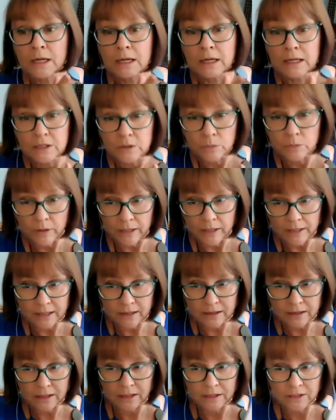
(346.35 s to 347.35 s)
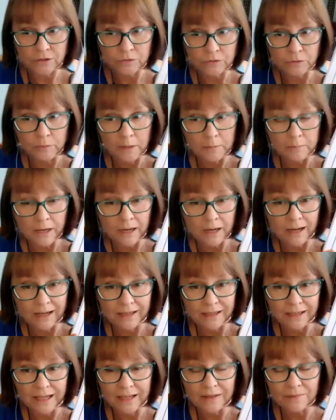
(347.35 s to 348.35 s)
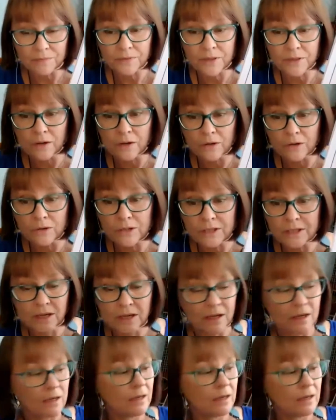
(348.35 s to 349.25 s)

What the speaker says: It's the way I get the kids to remember. And again, those